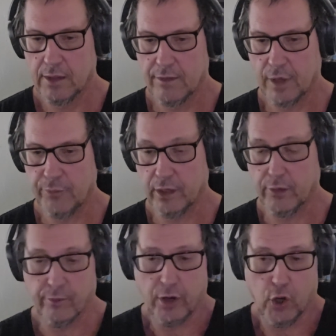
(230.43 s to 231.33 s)
that we
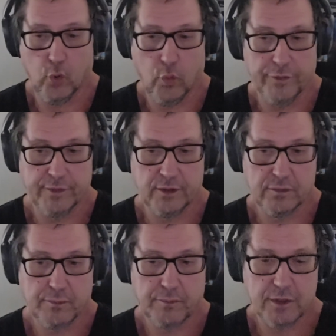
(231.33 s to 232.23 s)
don't know what these